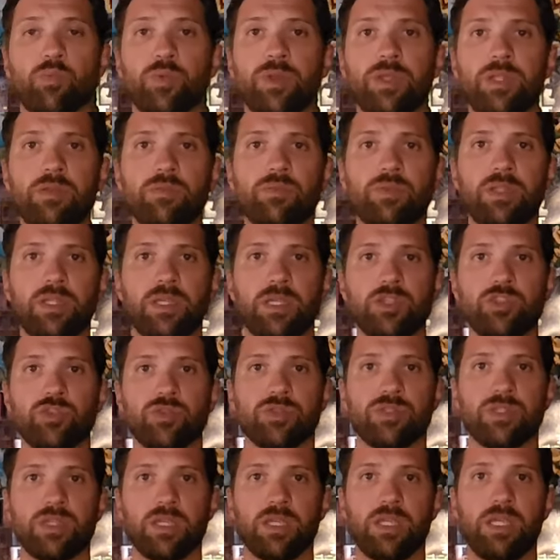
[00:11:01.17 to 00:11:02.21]
really, really
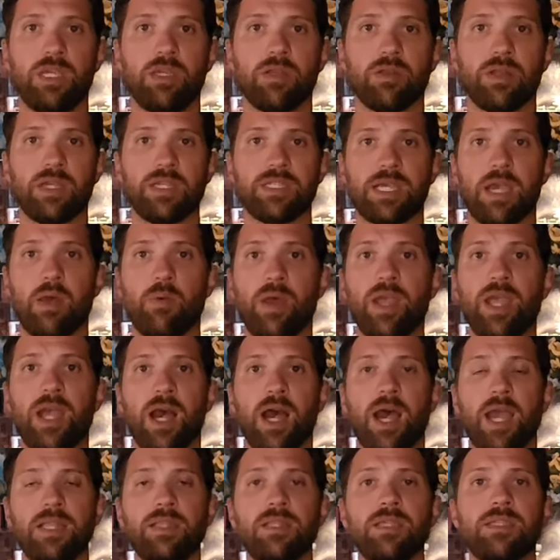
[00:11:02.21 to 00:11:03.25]
interesting here is how I
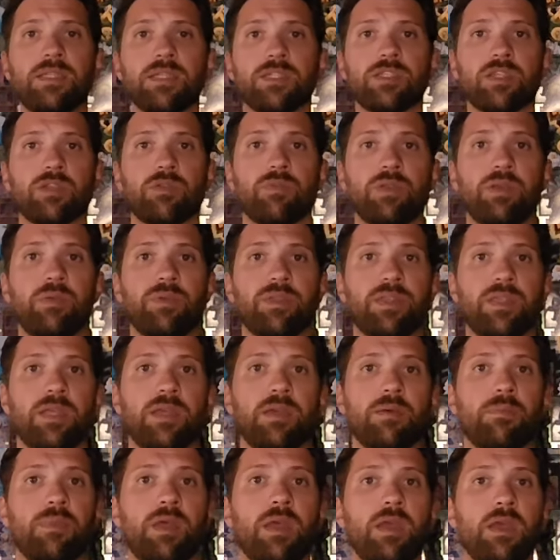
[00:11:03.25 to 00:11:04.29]
highly disagree with
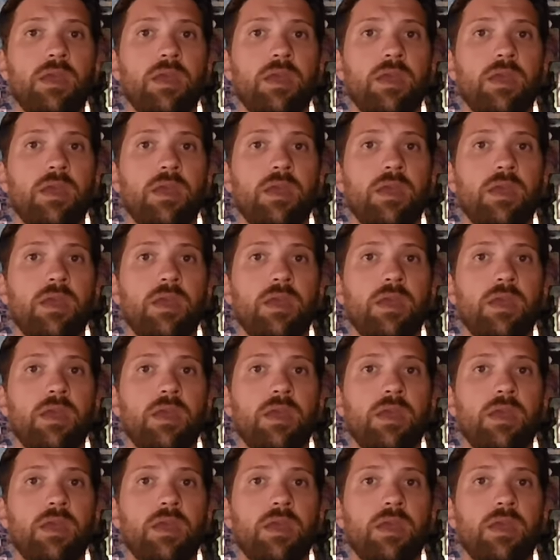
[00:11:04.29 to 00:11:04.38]
him